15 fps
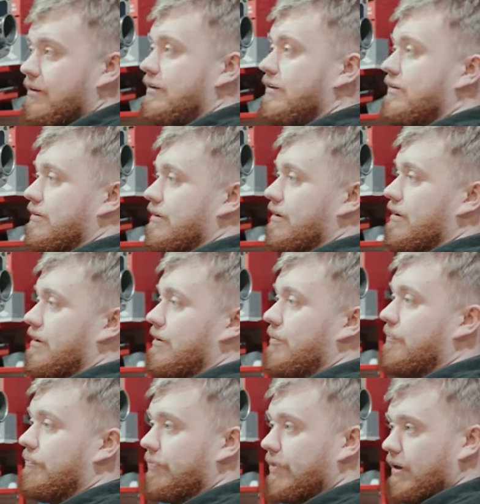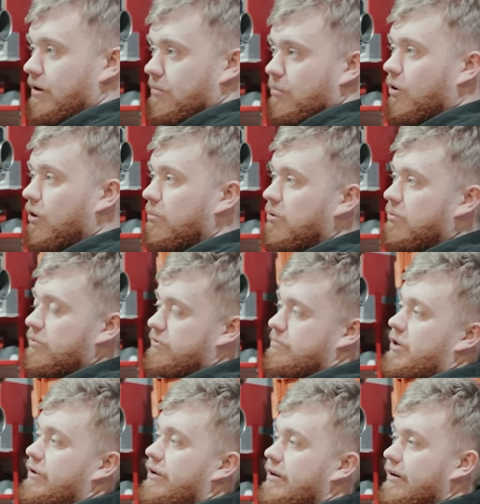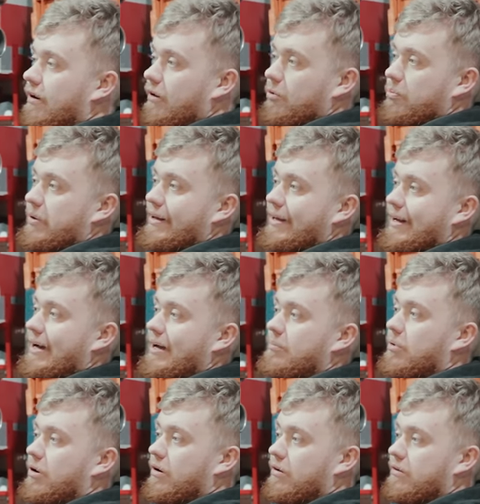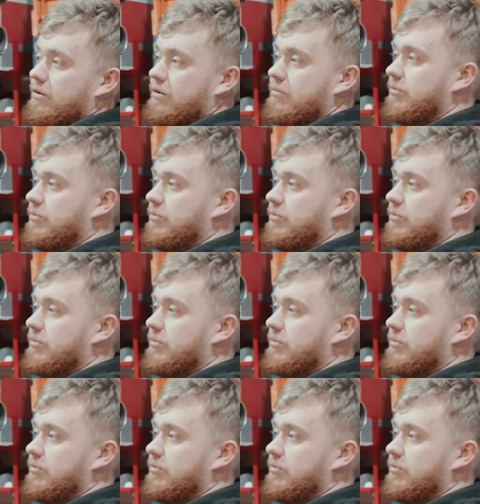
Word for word: So at the moment we're just mocking it all up in cardboard